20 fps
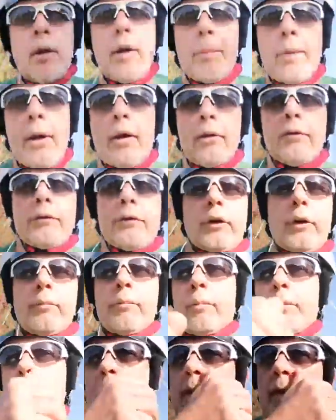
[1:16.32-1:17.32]
I posted.
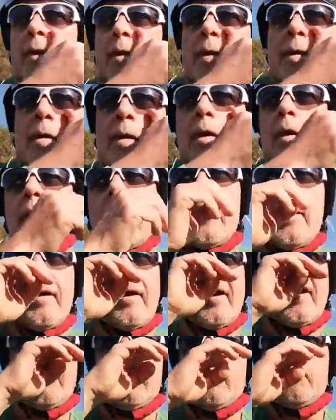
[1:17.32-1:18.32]

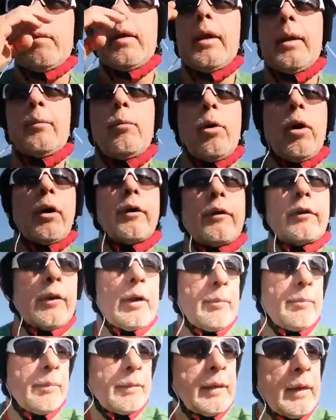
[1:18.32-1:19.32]
And the meme was,
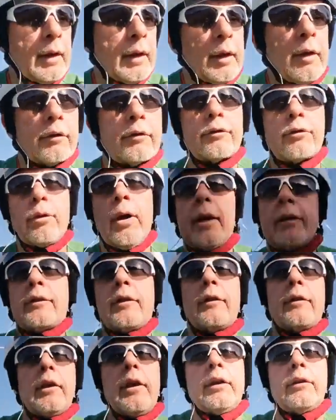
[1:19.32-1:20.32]
stress
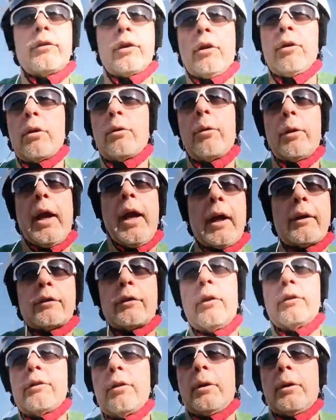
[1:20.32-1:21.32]
is an internal
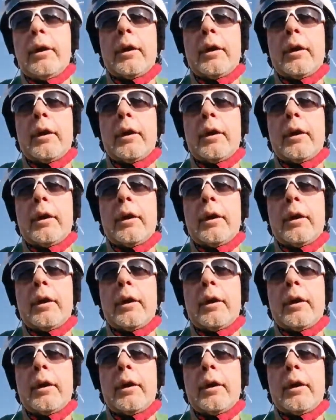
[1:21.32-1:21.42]
reaction to an